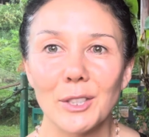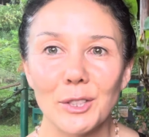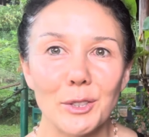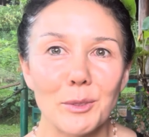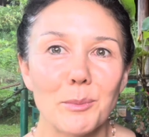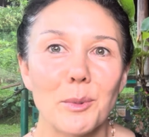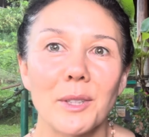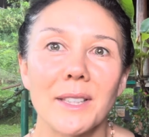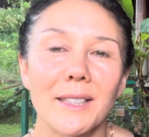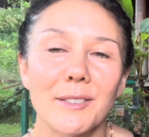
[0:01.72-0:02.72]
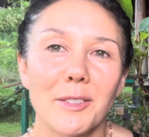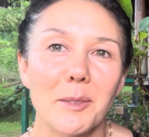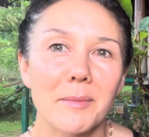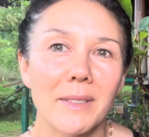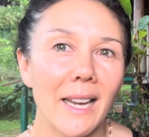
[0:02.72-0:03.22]
Good morning
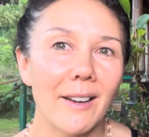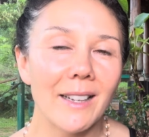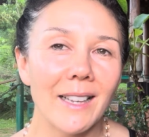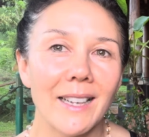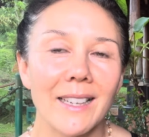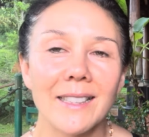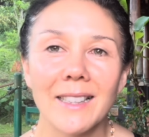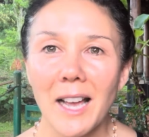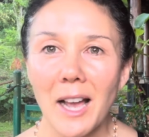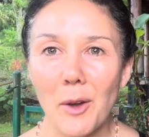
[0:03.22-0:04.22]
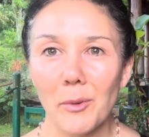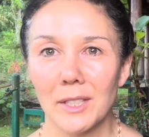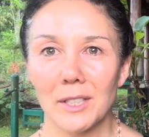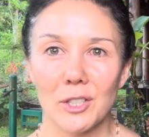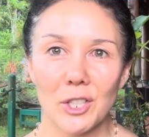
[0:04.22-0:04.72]
from Kerala. I
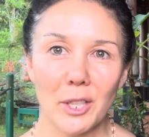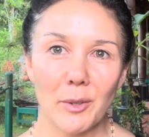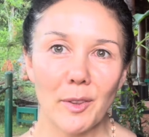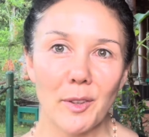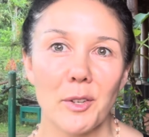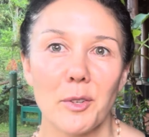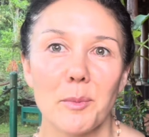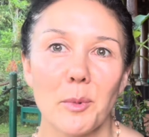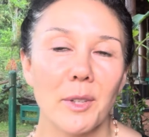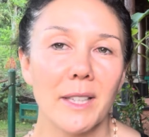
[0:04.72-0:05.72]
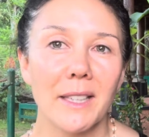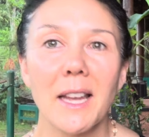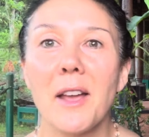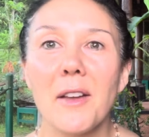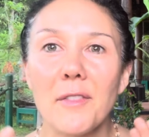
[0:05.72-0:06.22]
wanted to share with you morning
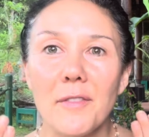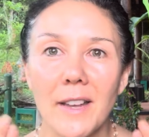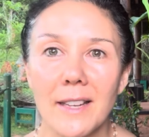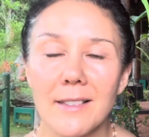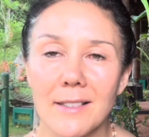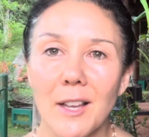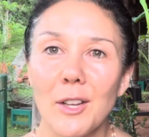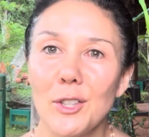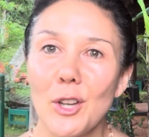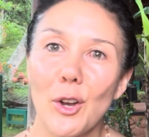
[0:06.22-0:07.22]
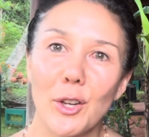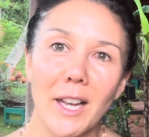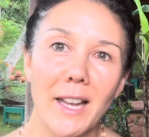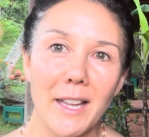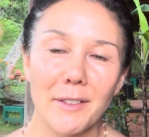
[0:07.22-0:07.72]
face
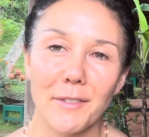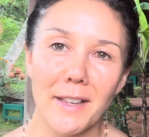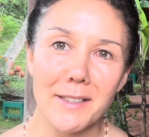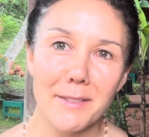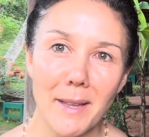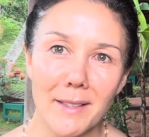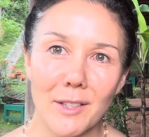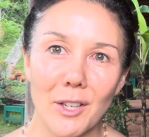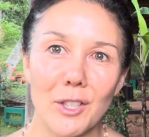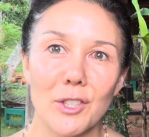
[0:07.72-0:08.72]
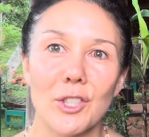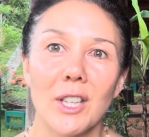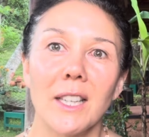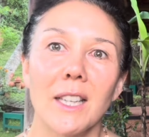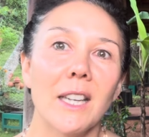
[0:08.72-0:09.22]
yoga and face massage.
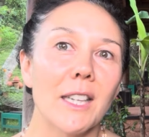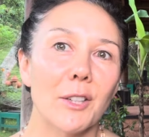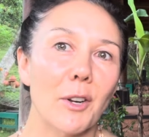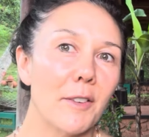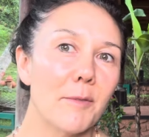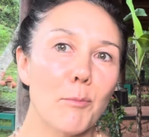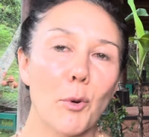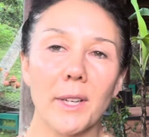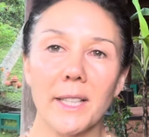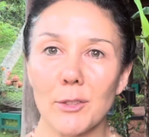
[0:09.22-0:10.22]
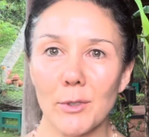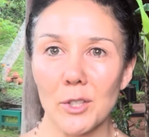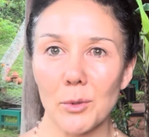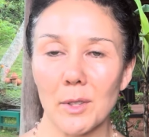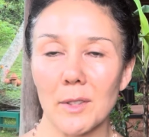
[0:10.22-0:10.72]
Our morning
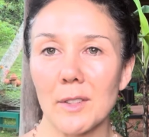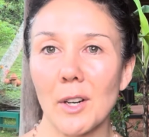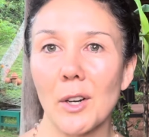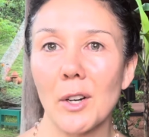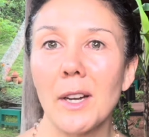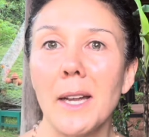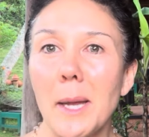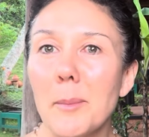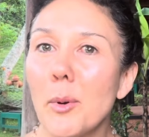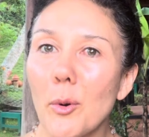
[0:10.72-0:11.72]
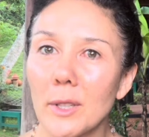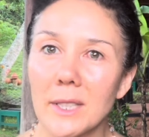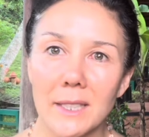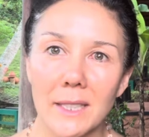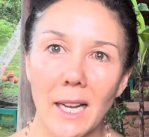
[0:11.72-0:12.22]
rituals are
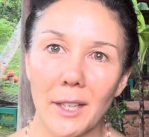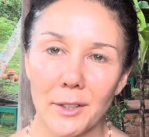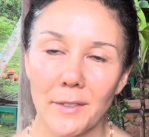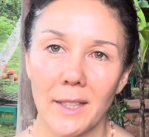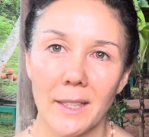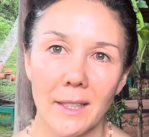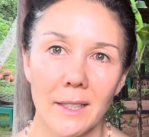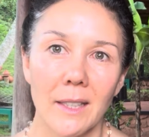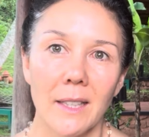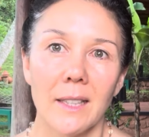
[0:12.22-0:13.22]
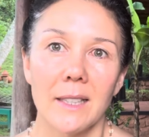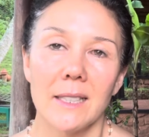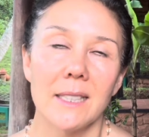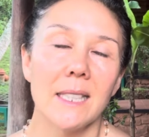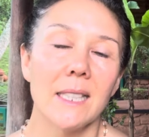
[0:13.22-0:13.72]
important in Ayurveda, the
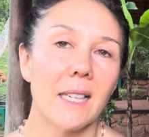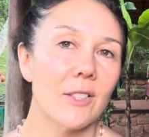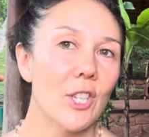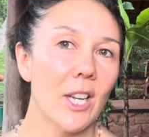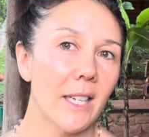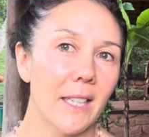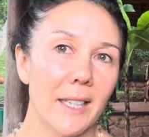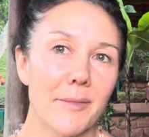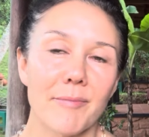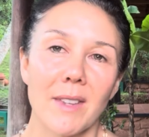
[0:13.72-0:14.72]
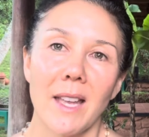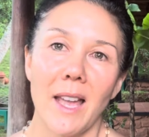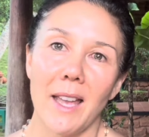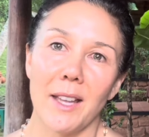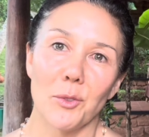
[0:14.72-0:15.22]
Dinacharya,
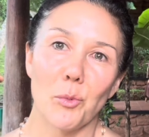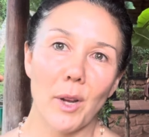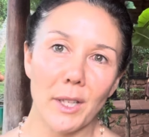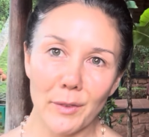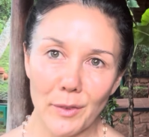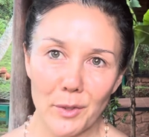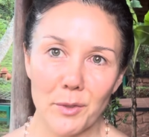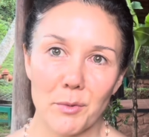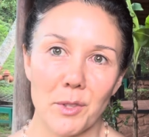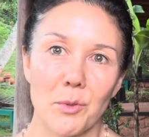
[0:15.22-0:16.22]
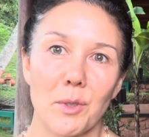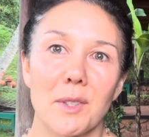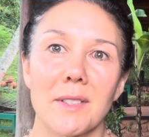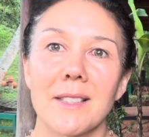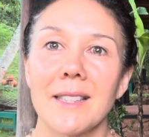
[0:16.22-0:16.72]
and one of those
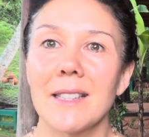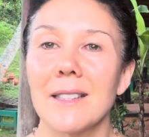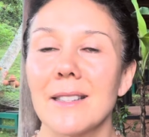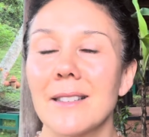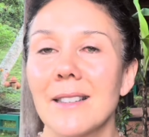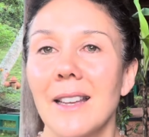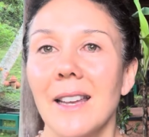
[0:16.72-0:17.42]
rituals is